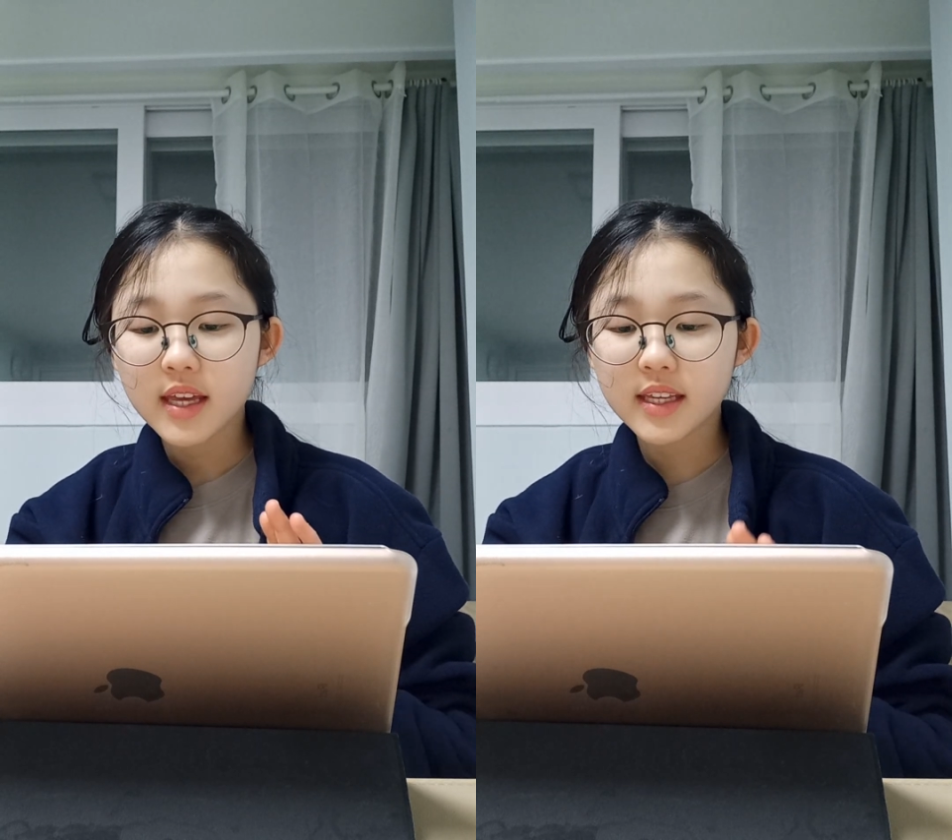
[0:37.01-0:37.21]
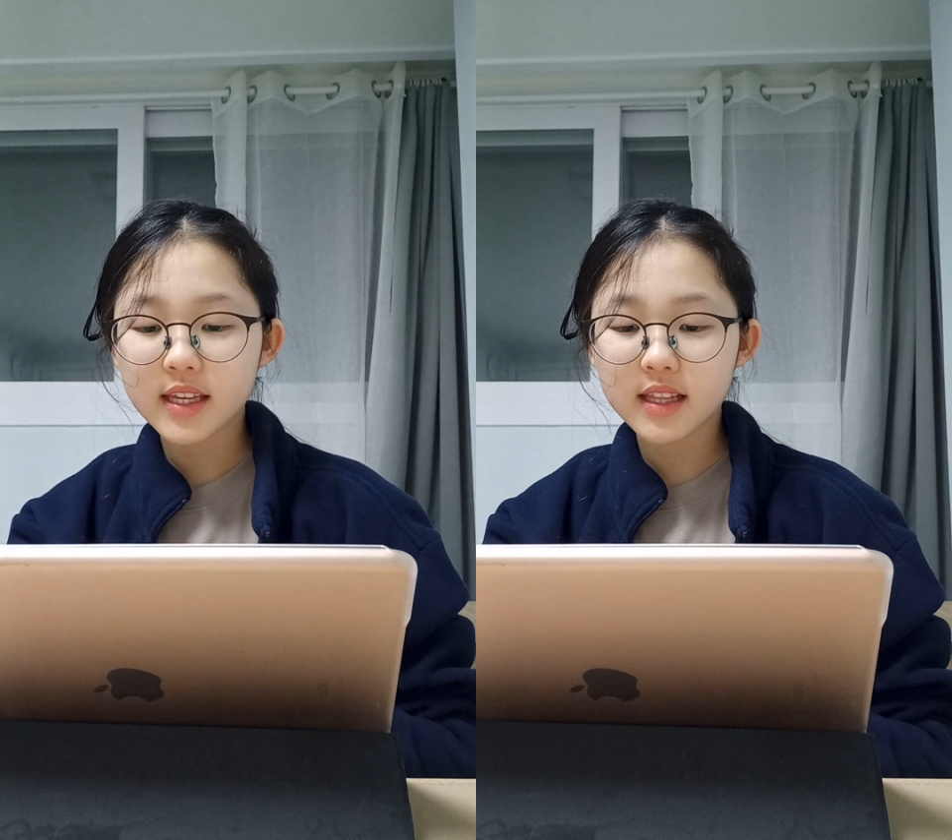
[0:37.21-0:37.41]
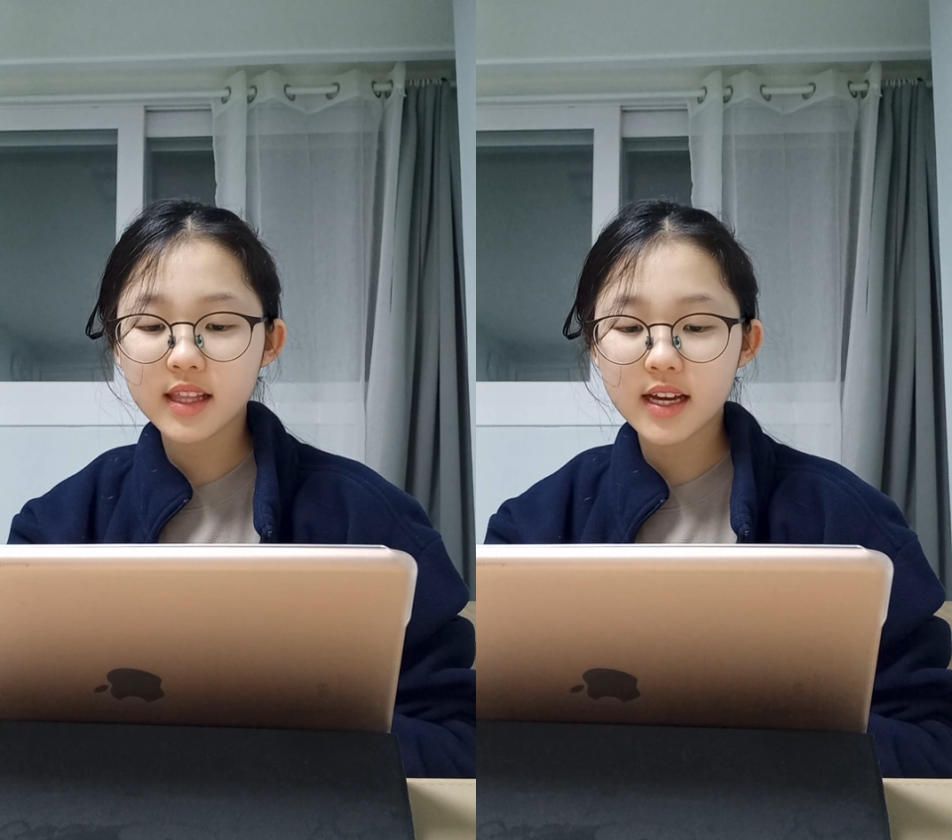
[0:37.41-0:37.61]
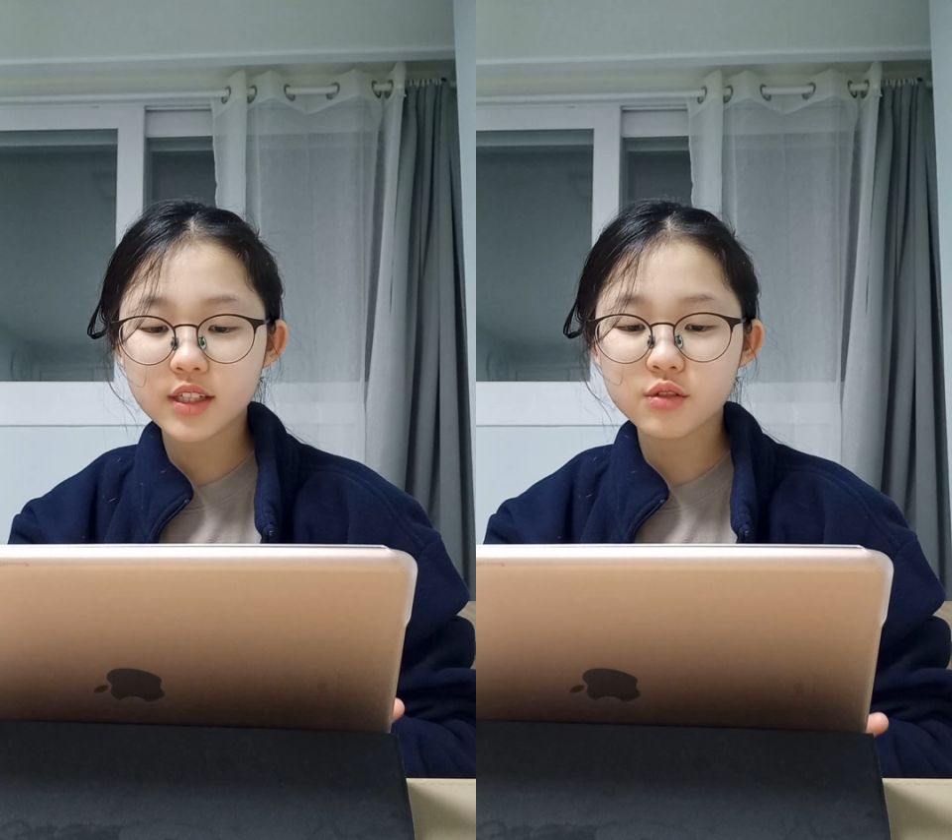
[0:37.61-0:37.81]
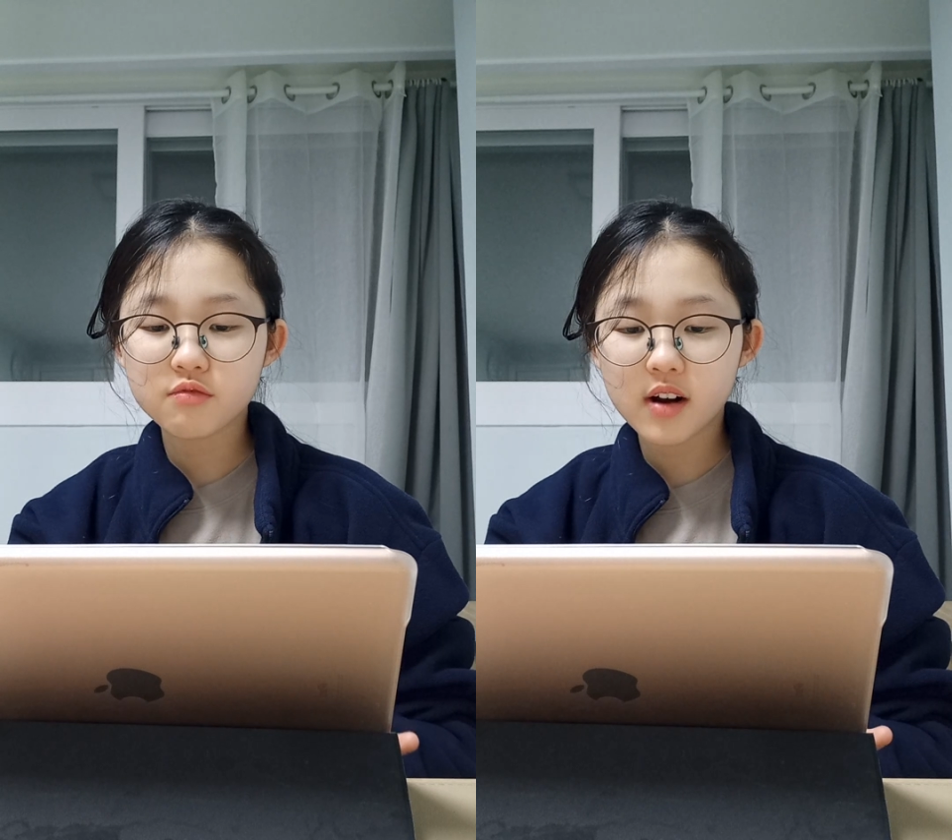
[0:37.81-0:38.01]
he
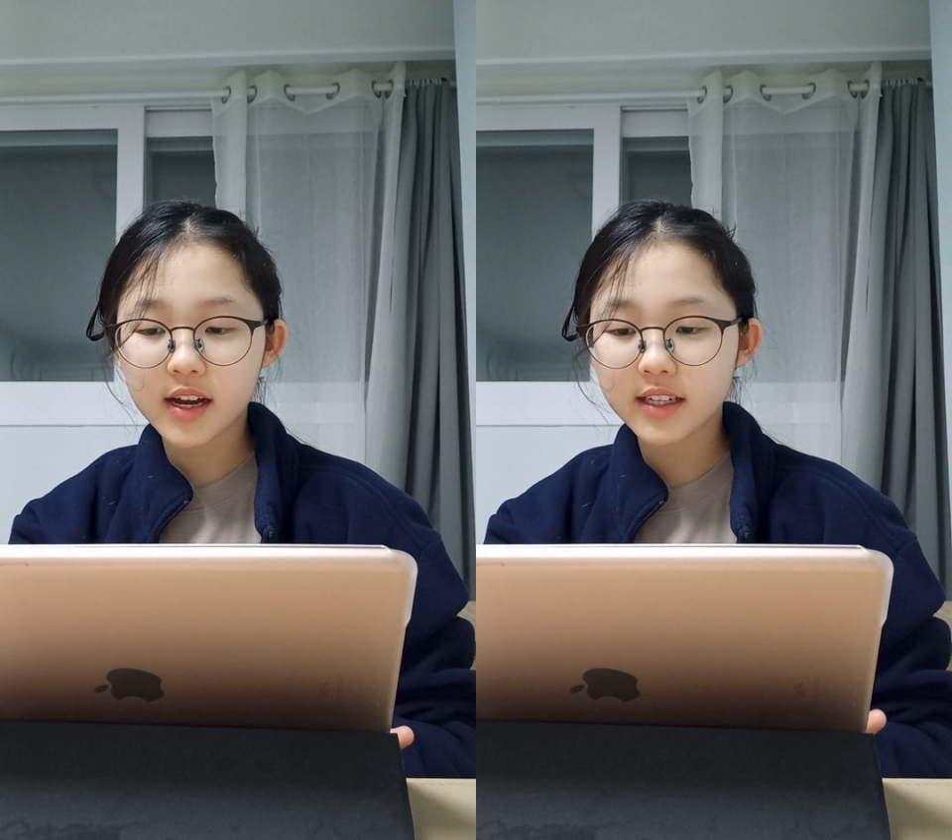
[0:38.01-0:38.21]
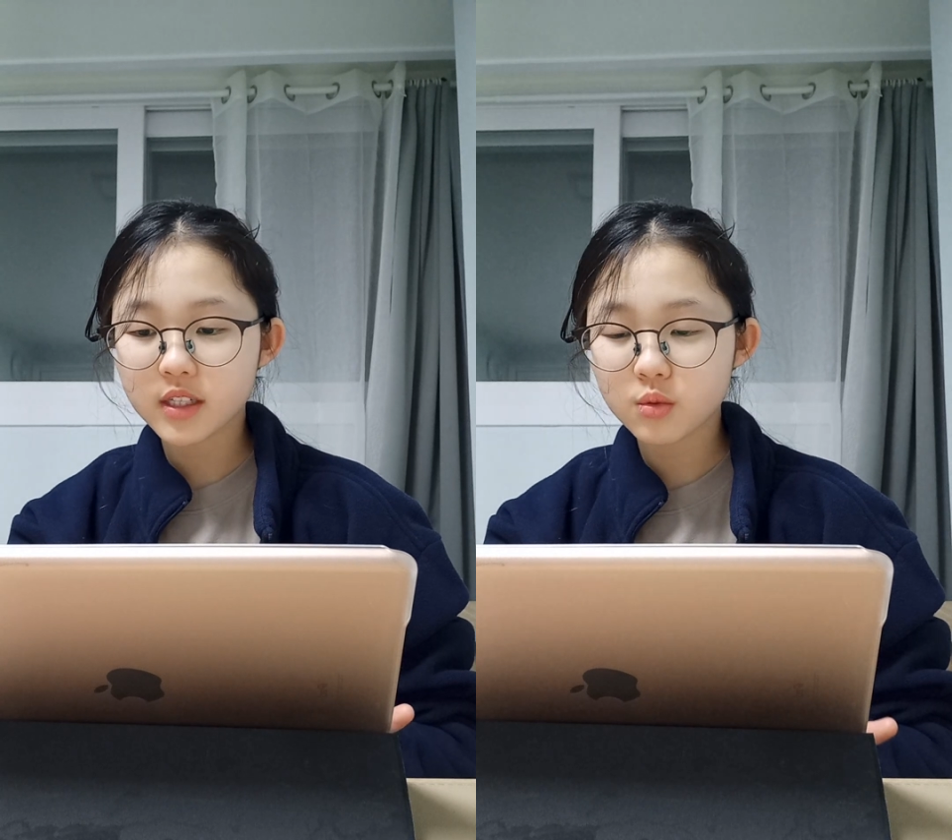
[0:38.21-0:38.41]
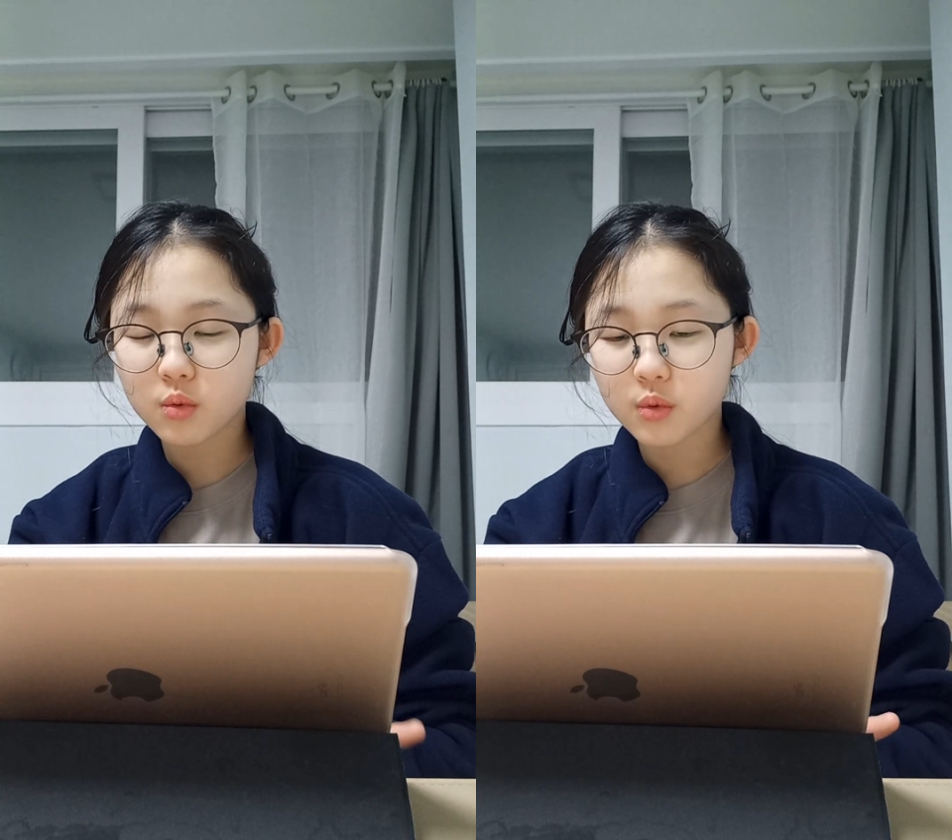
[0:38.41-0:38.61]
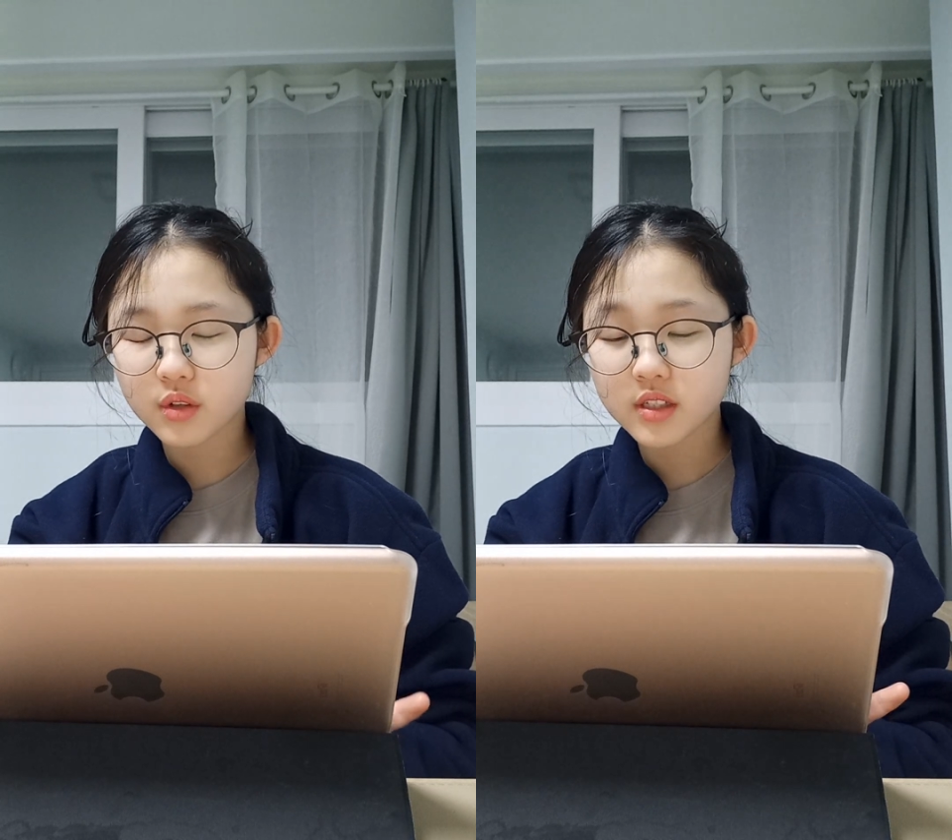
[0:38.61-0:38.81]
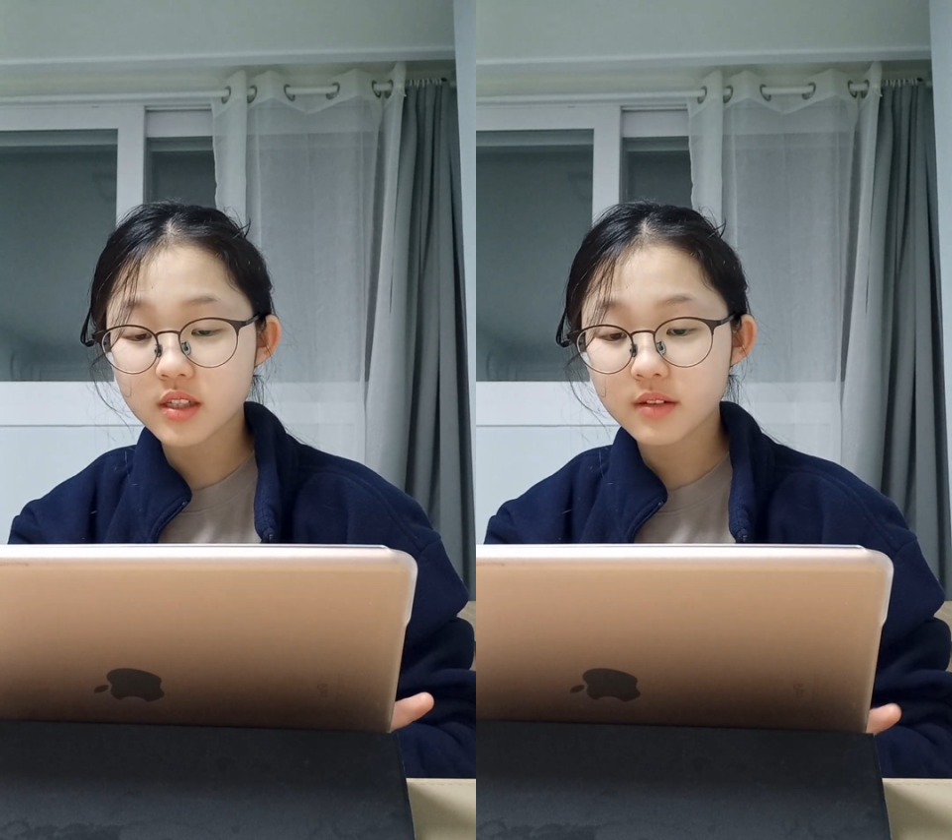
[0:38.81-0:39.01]
liked to ride his
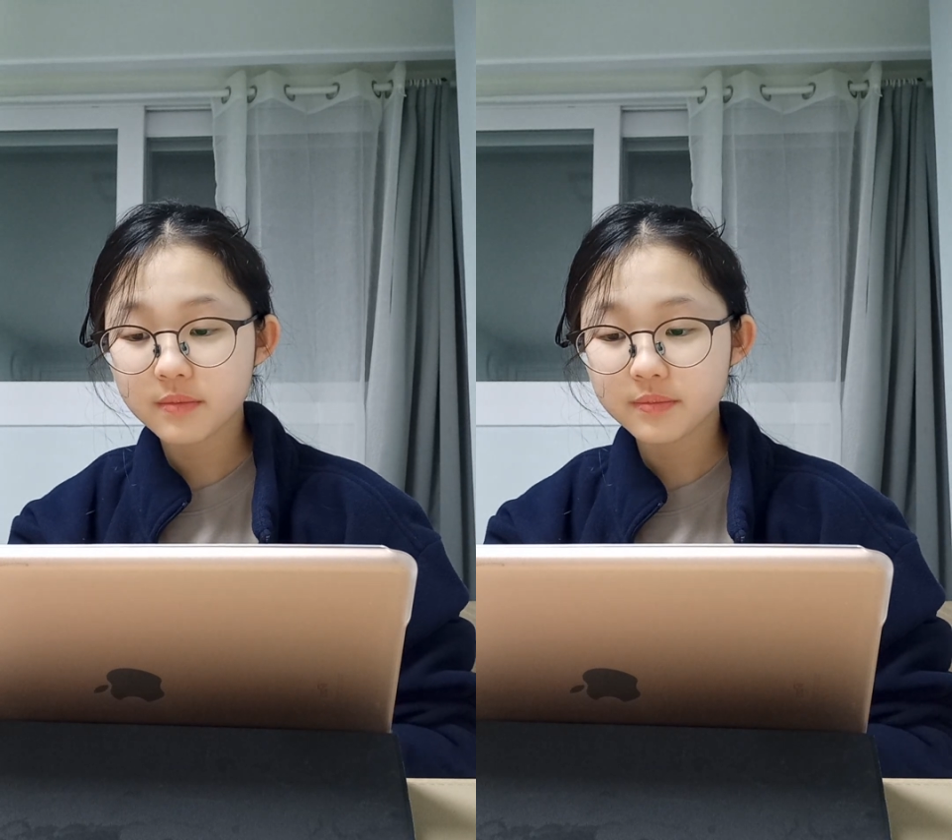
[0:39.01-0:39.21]
horse.